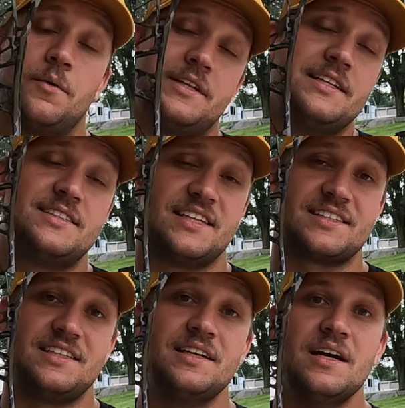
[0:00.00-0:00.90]
we did
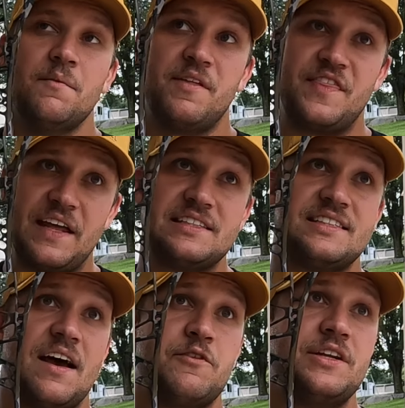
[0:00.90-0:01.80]
60, but then
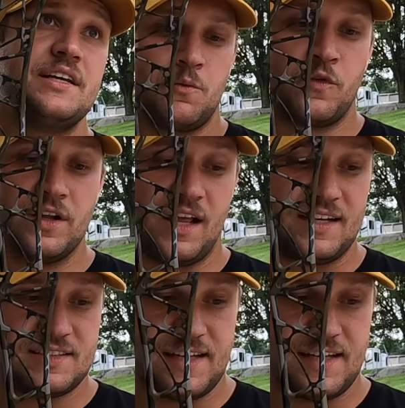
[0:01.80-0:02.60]
70. And realized